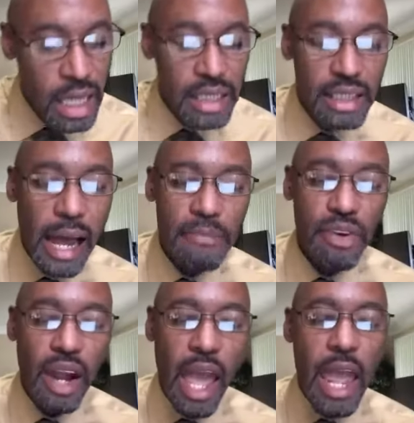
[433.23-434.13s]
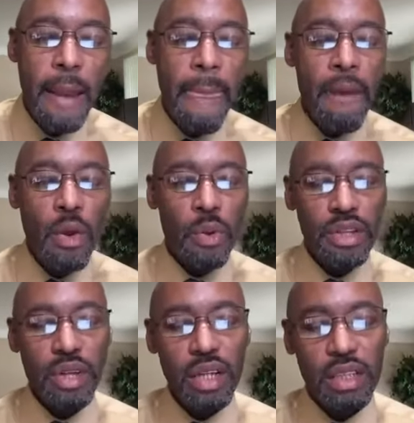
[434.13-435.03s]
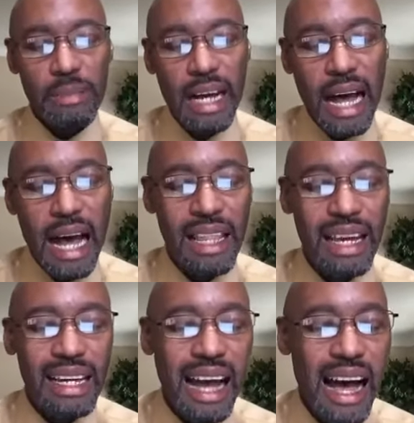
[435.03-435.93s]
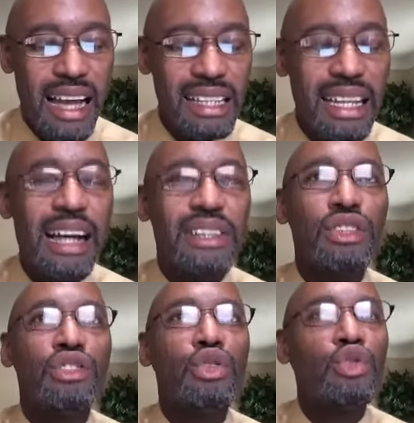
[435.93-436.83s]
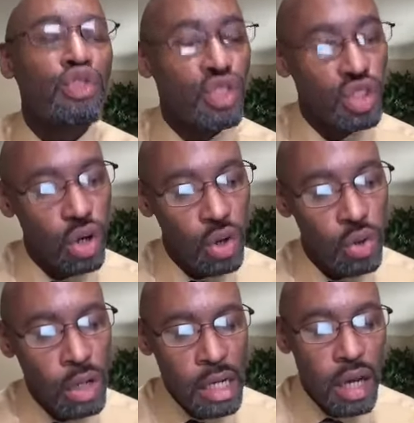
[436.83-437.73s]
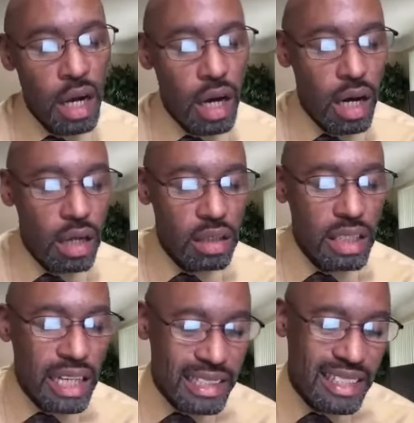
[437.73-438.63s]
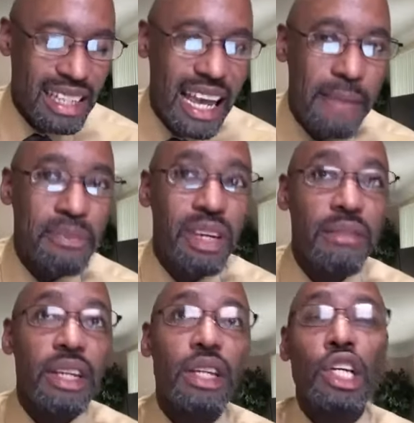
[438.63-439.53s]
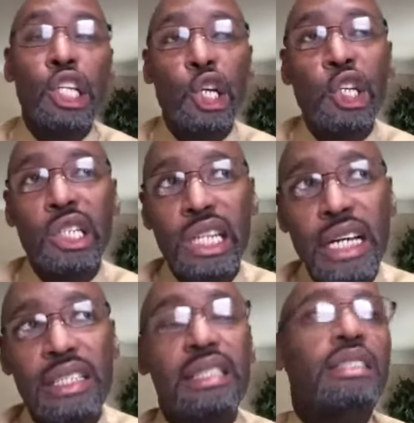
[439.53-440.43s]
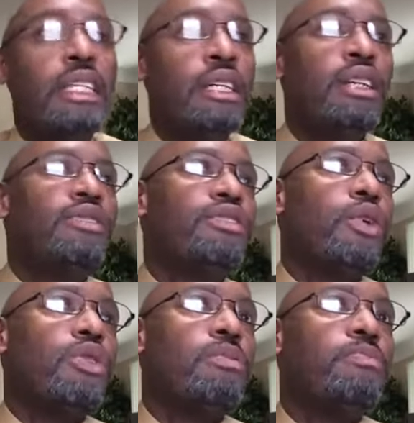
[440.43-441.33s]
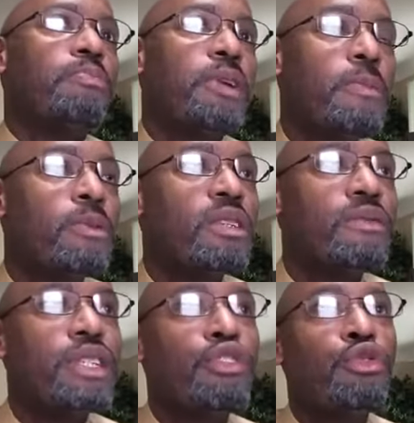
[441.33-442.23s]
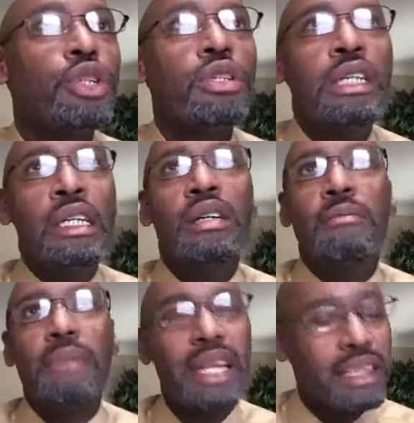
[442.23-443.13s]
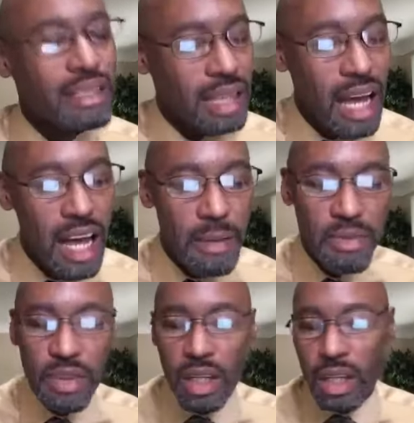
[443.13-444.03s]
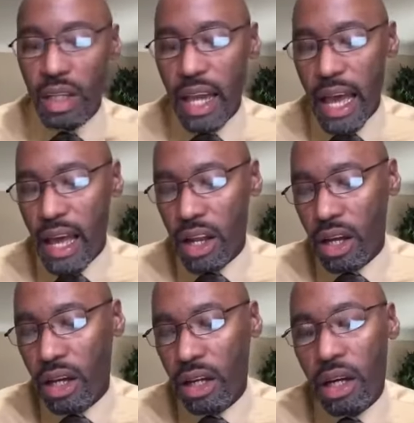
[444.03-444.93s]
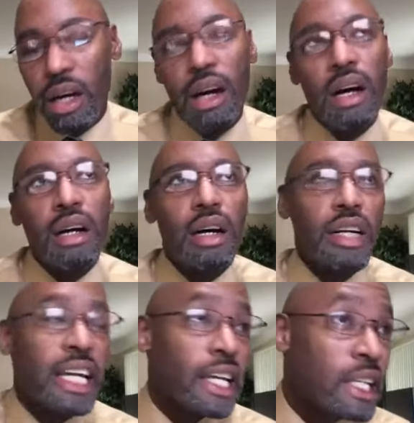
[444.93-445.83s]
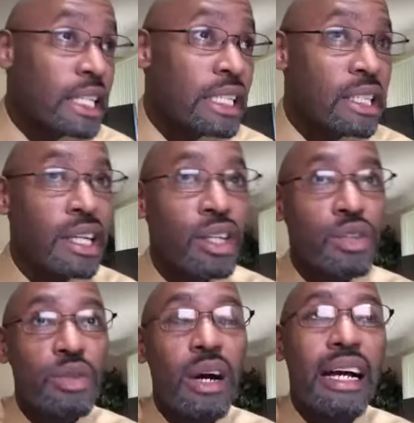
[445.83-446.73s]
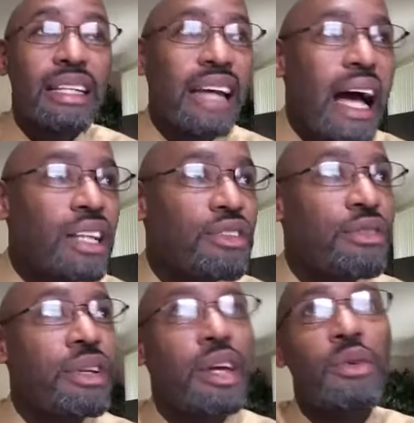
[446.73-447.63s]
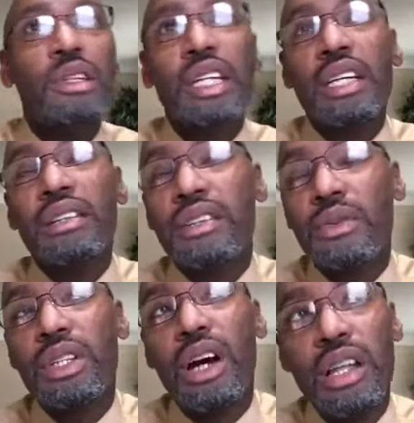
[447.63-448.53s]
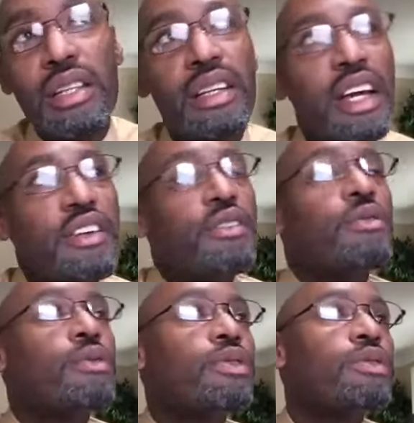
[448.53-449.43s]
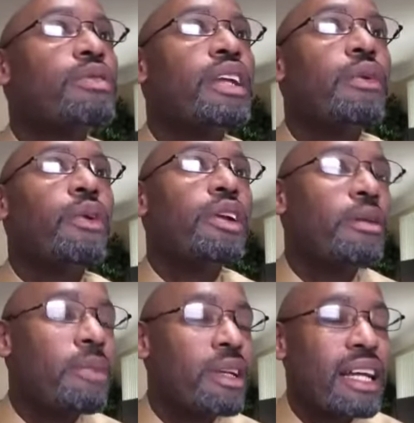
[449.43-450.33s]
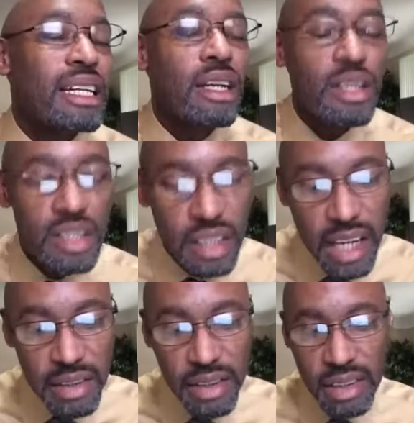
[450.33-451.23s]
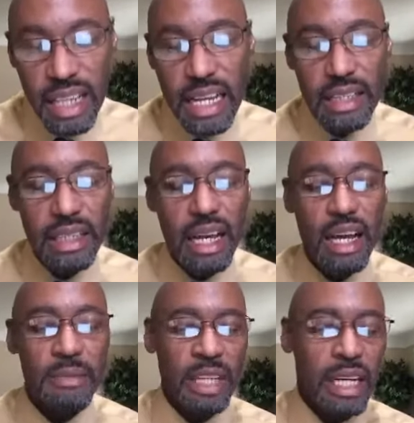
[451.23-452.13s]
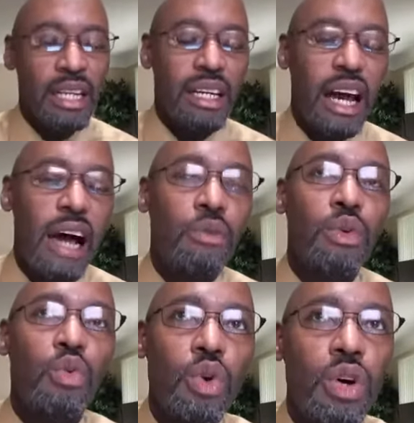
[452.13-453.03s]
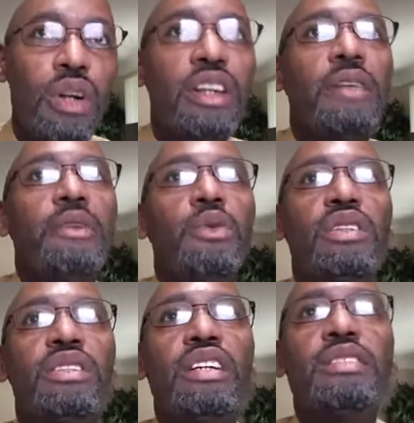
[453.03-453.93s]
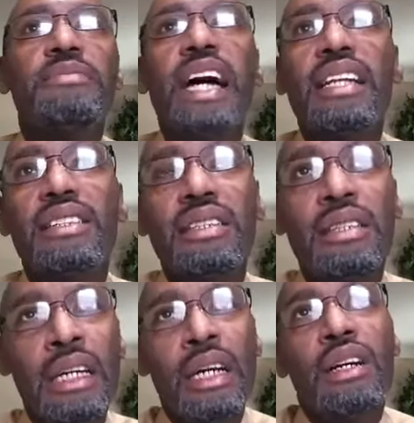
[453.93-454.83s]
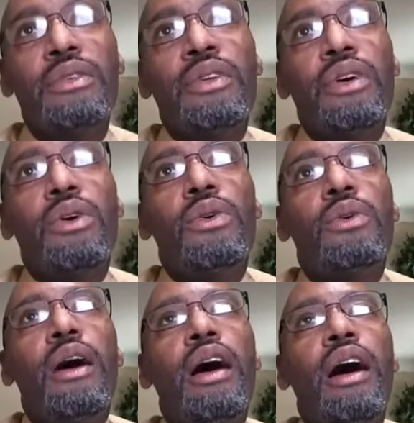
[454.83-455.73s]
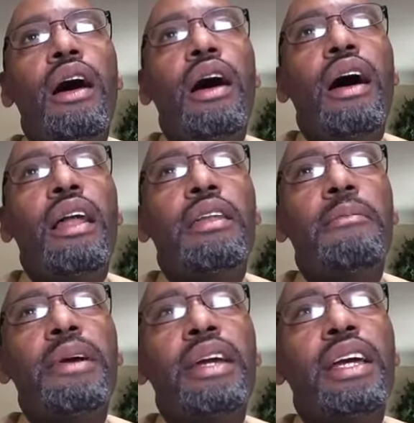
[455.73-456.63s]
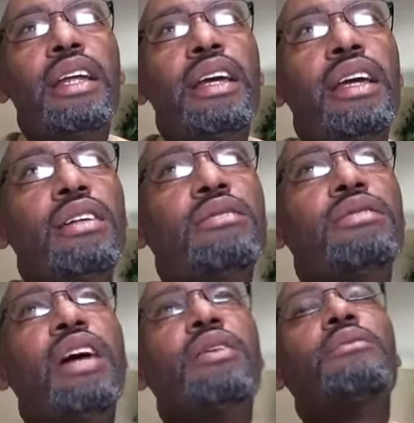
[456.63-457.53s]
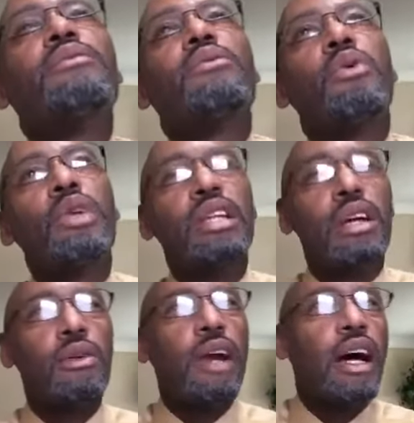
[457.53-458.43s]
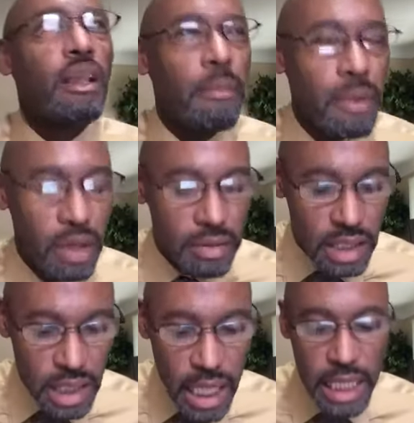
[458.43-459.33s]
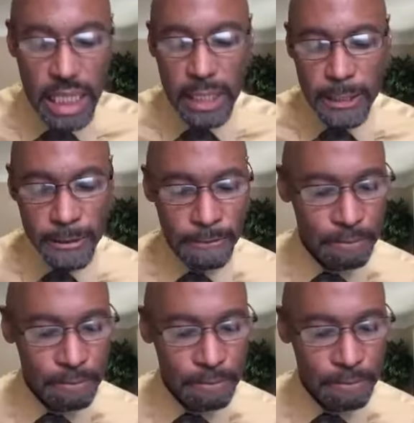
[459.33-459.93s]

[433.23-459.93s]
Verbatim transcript: chapter 8. We talked about how that God allowed the Jews to go uh, into captivity to learn a lesson. And so the people of Israel, many times, they had a, a Achilles heel to idolatry. They would look and see what the other nations were doing. They wanted to be like the other nations a lot of times. God would warn them. He would tell them not to you know, uh, at the beginning, when we look around the book of Genesis,